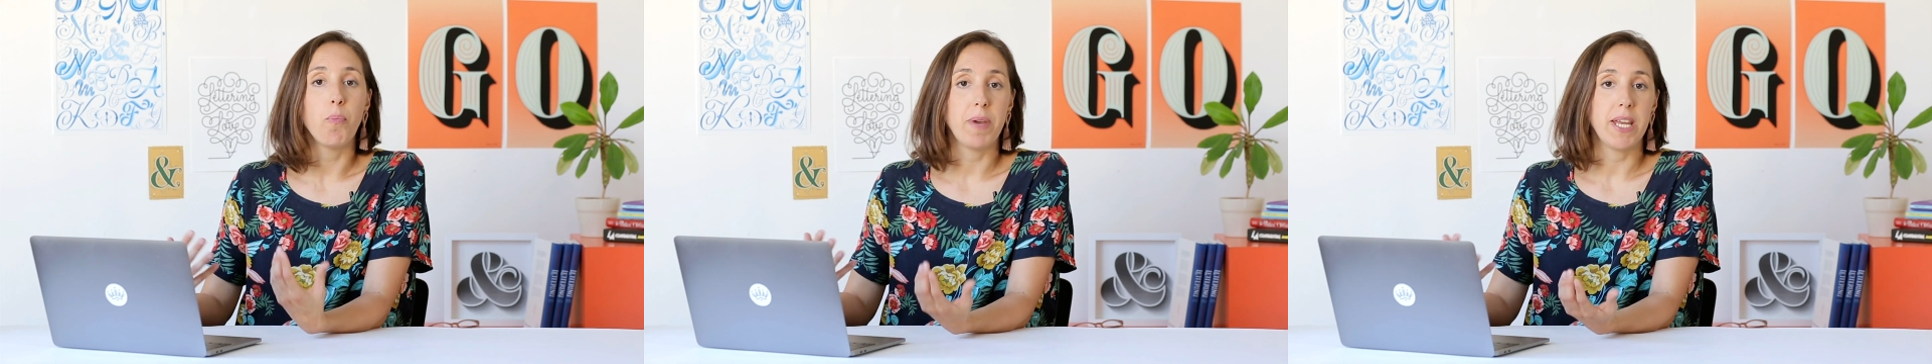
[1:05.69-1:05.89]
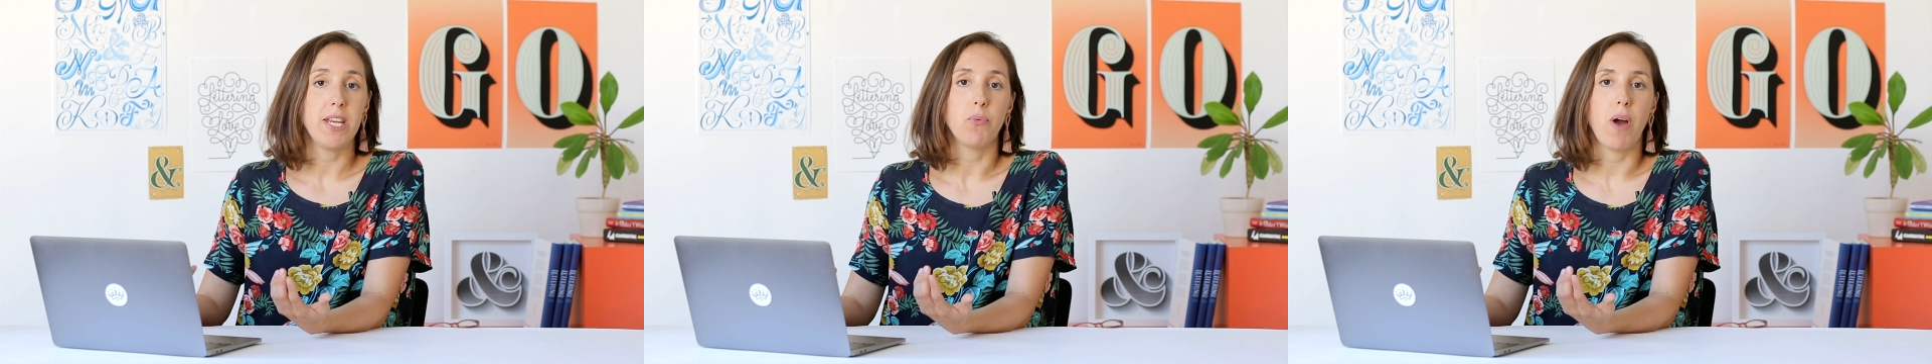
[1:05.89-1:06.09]

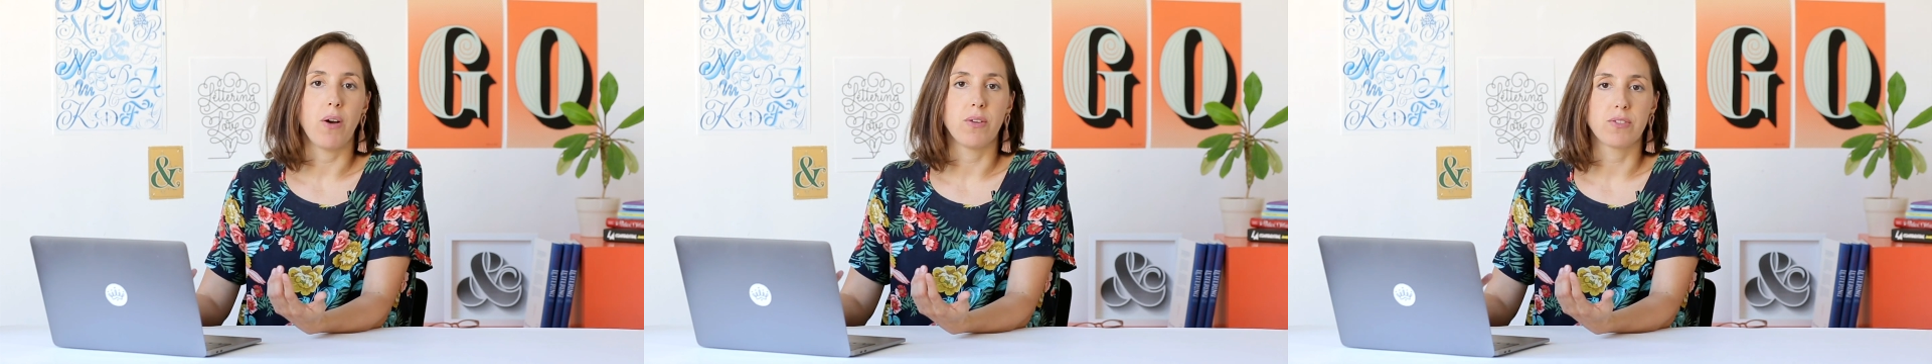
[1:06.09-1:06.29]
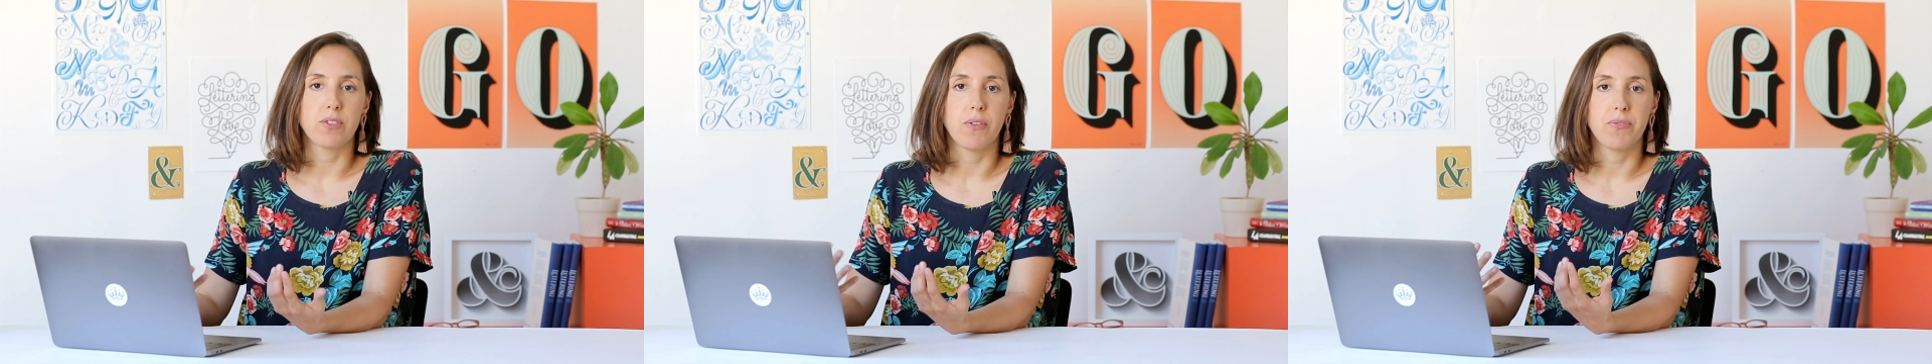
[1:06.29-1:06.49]
many
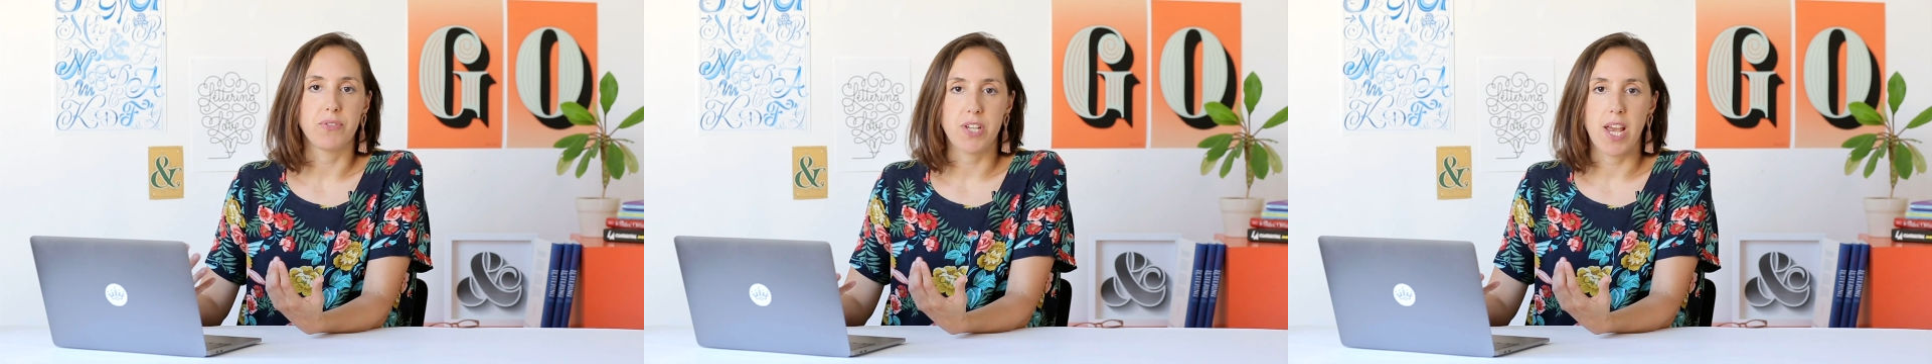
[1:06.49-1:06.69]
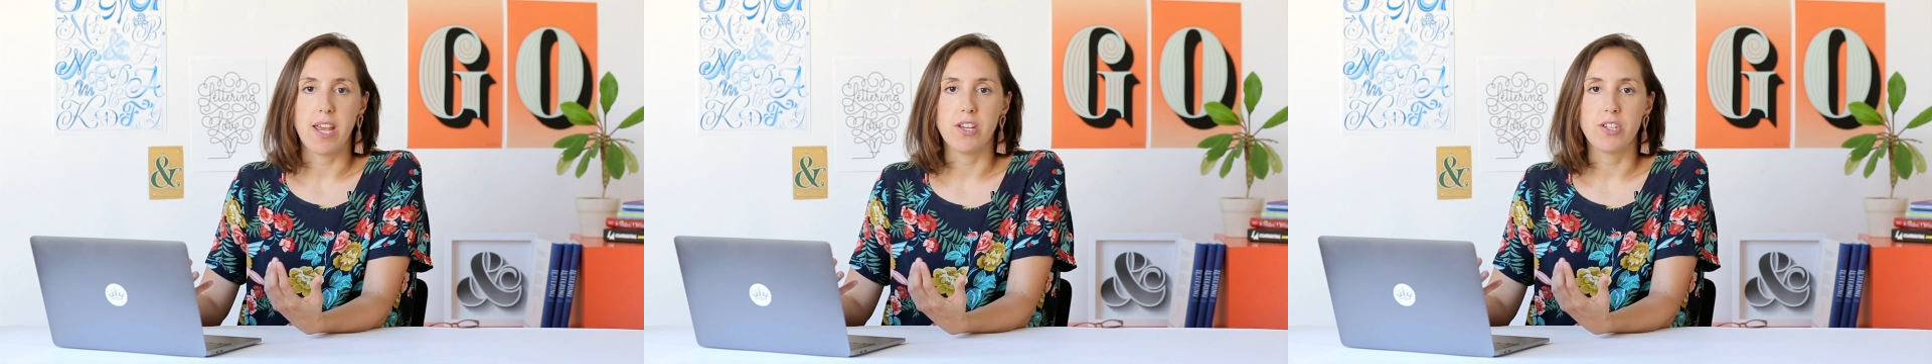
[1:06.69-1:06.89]
rounds of
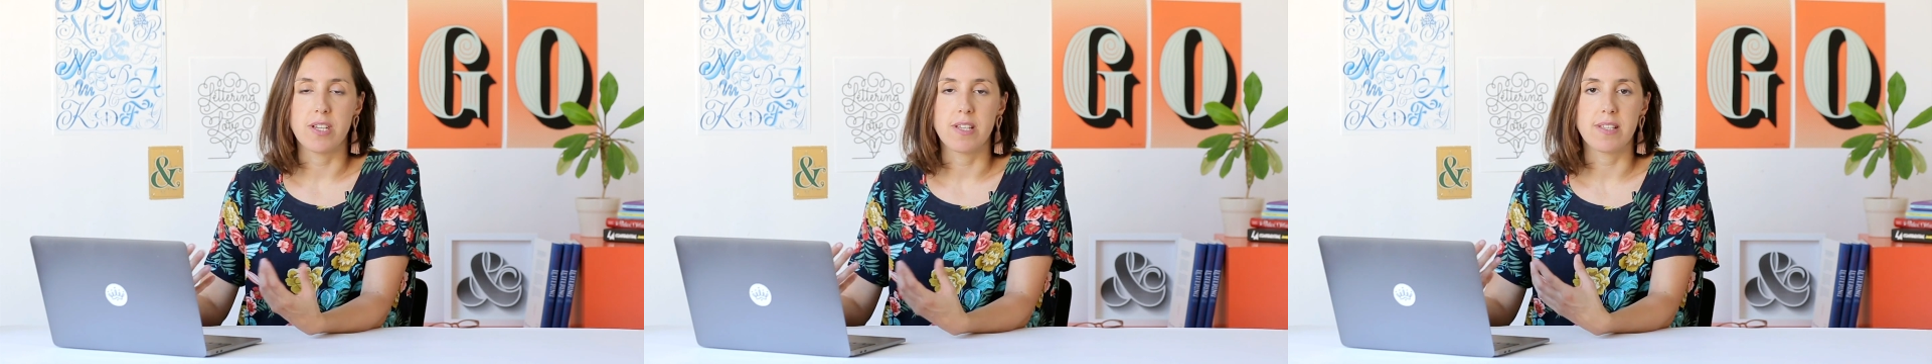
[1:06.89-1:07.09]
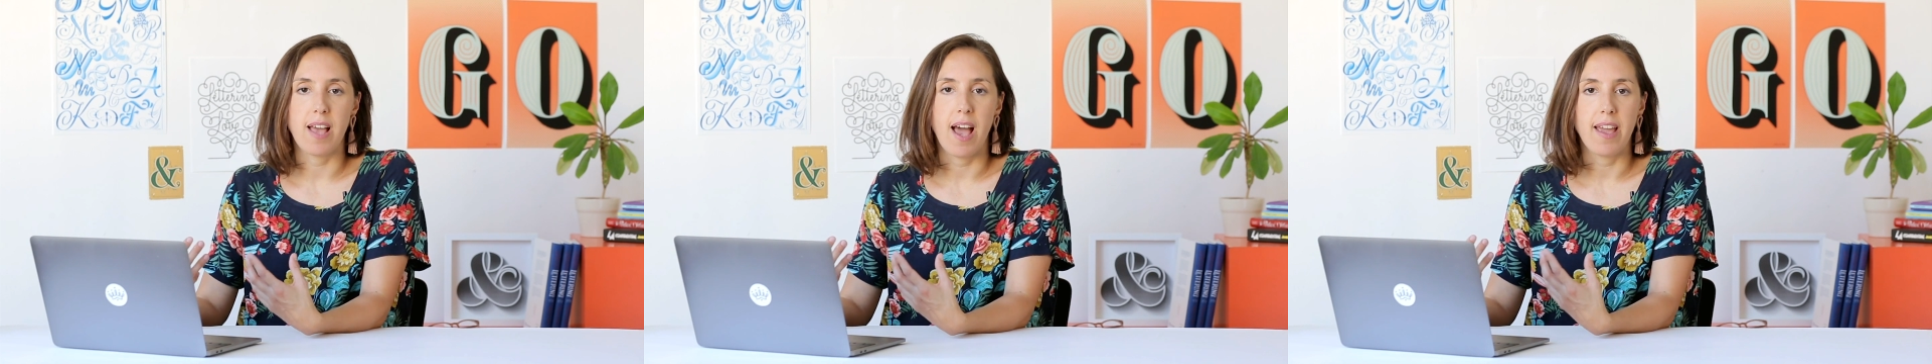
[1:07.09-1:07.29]
changes